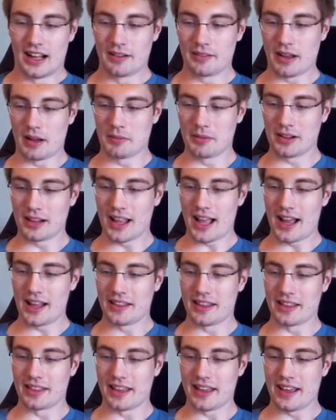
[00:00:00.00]
I'm, I'm glad
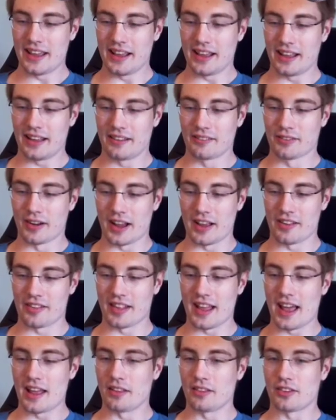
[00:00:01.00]
that they raised
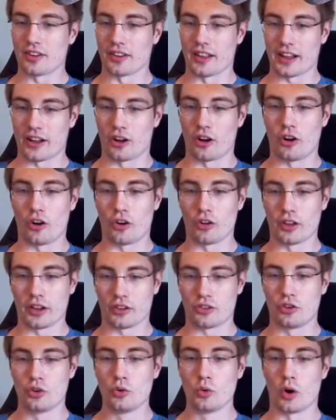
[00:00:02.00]
that to like a whole, like
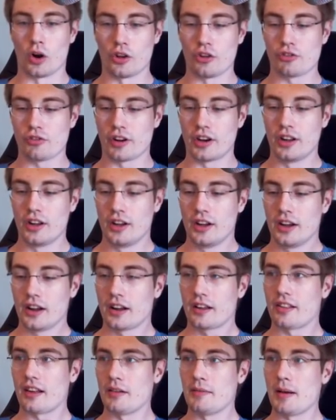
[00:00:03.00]
200
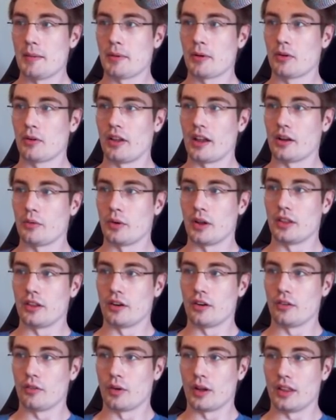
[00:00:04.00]
because I remember like when
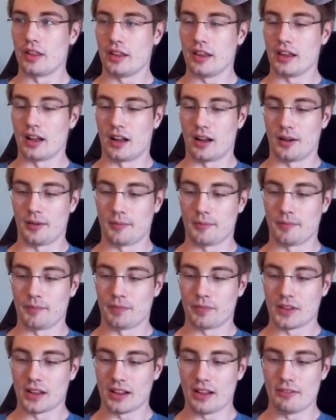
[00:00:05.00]
the when the um
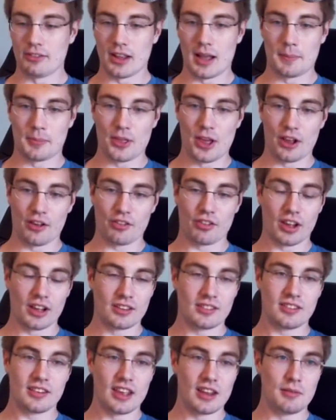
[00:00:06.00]
the level up things like
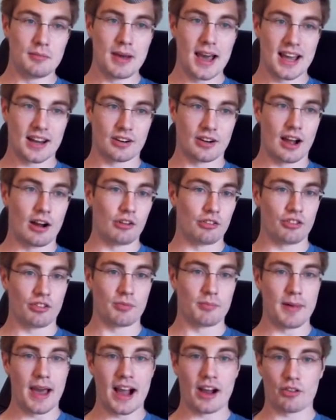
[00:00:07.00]
didn't matter. I was just
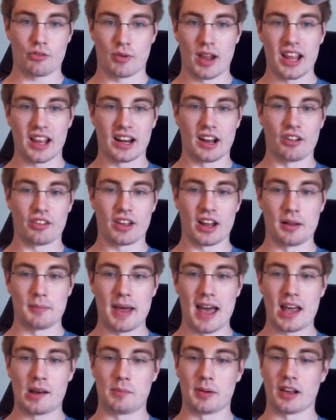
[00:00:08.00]
max rank and I was kind of
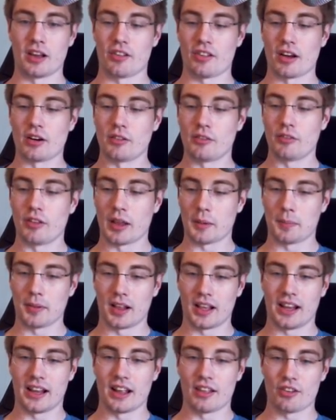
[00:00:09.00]
mad because I would like
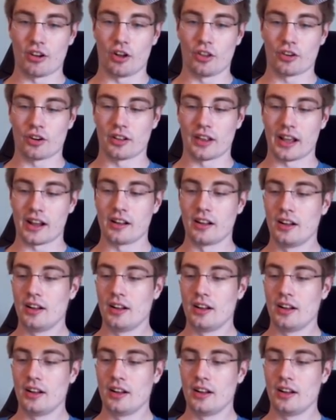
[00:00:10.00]
play against other like